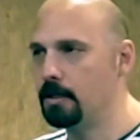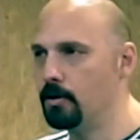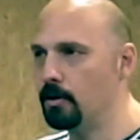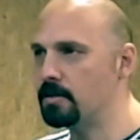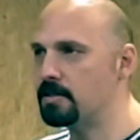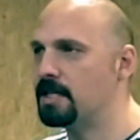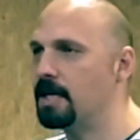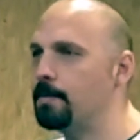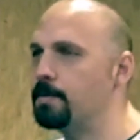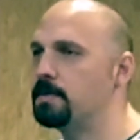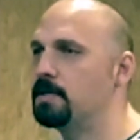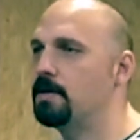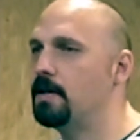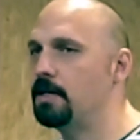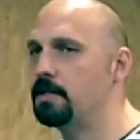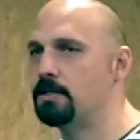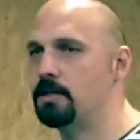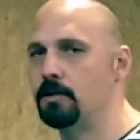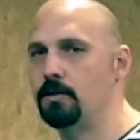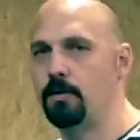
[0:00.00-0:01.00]
those types of
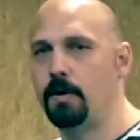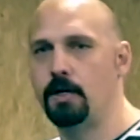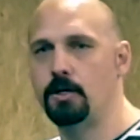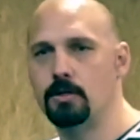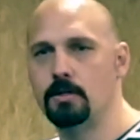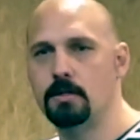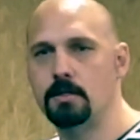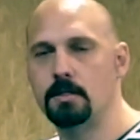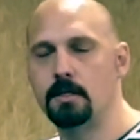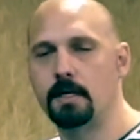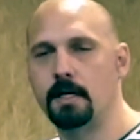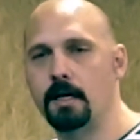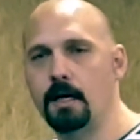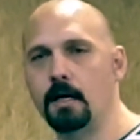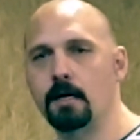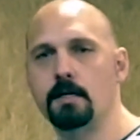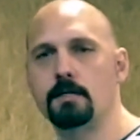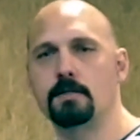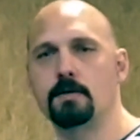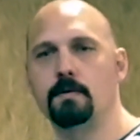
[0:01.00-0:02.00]
situations,
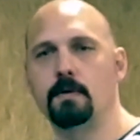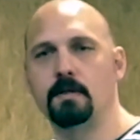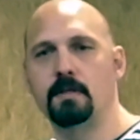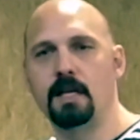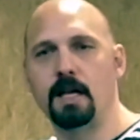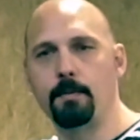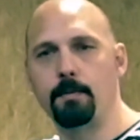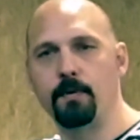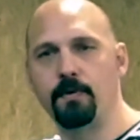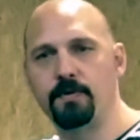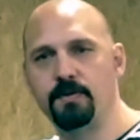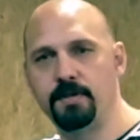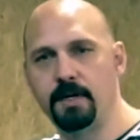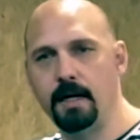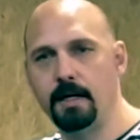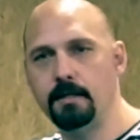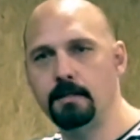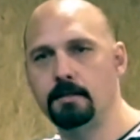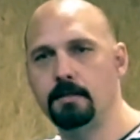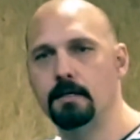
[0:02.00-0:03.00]
regardless of the type of
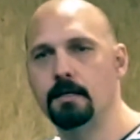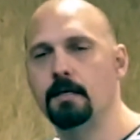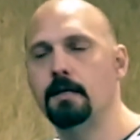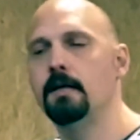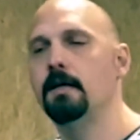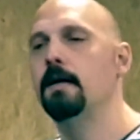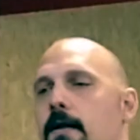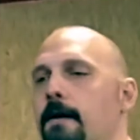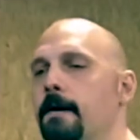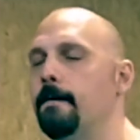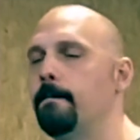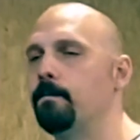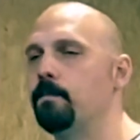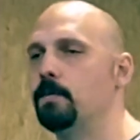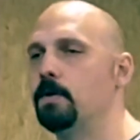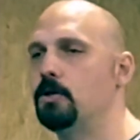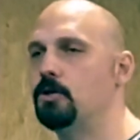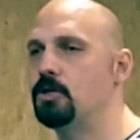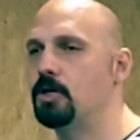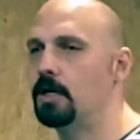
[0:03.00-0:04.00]
threat,
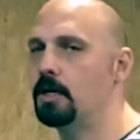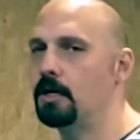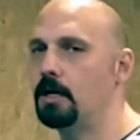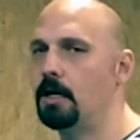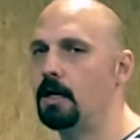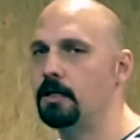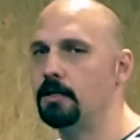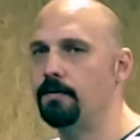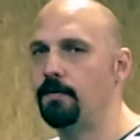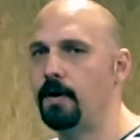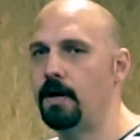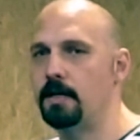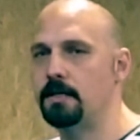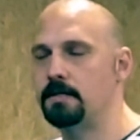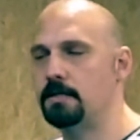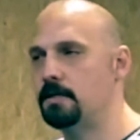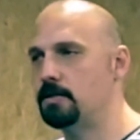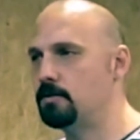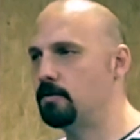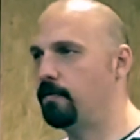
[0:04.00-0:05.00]
the general
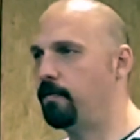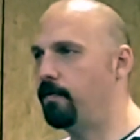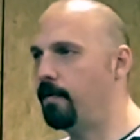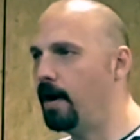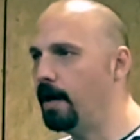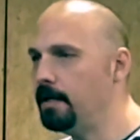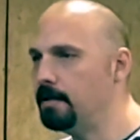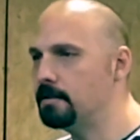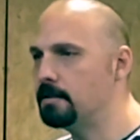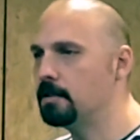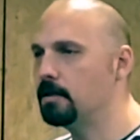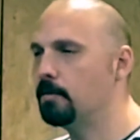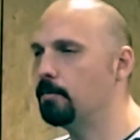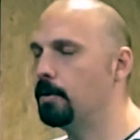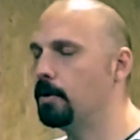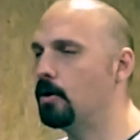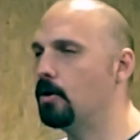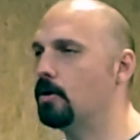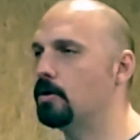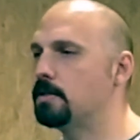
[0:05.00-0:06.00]
advice is to fight,
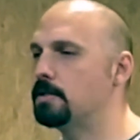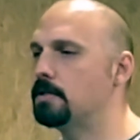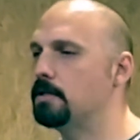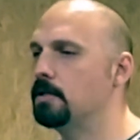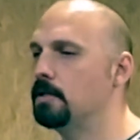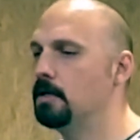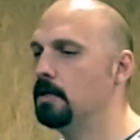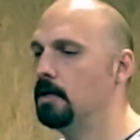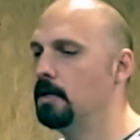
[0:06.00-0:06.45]
because